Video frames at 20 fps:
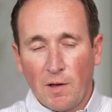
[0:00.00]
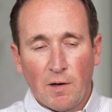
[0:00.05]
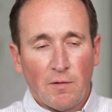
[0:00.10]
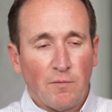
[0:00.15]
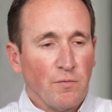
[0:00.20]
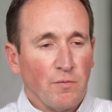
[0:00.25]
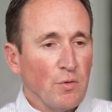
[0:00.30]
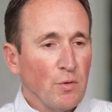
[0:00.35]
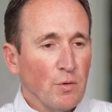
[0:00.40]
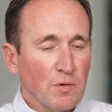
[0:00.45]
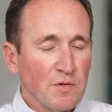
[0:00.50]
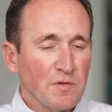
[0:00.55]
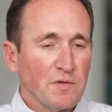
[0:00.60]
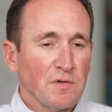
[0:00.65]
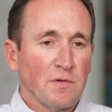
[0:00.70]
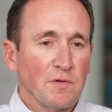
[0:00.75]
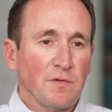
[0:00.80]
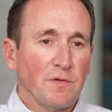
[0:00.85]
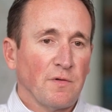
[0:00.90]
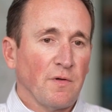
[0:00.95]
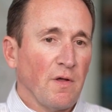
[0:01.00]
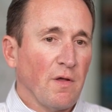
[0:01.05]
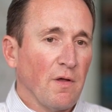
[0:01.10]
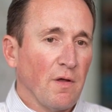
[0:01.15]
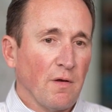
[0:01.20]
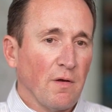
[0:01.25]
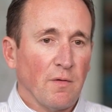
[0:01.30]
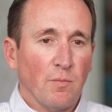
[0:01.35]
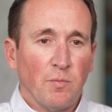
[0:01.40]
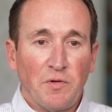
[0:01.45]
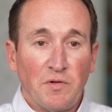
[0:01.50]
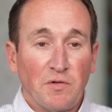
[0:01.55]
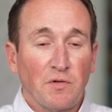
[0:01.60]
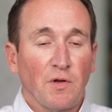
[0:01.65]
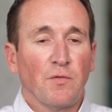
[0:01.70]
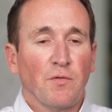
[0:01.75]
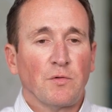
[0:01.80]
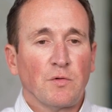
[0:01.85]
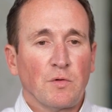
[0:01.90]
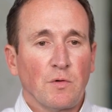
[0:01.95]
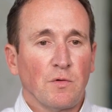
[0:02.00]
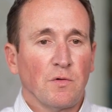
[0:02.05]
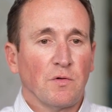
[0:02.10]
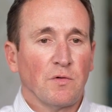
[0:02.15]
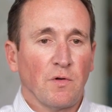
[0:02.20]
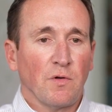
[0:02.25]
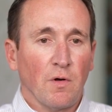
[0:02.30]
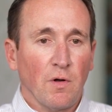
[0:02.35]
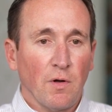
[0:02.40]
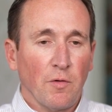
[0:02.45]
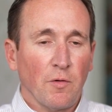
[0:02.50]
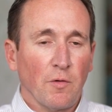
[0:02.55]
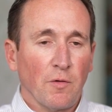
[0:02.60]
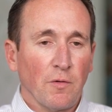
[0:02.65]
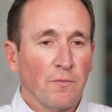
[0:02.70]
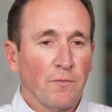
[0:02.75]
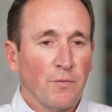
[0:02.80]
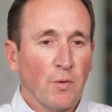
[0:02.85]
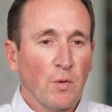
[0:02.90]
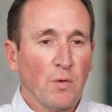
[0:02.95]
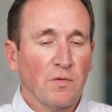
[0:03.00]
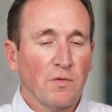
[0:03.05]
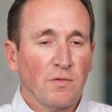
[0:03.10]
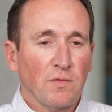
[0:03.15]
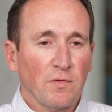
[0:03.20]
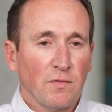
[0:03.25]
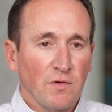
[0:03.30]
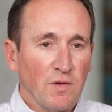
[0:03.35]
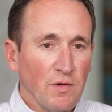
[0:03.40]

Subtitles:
lot of nurses and police officers and other folks,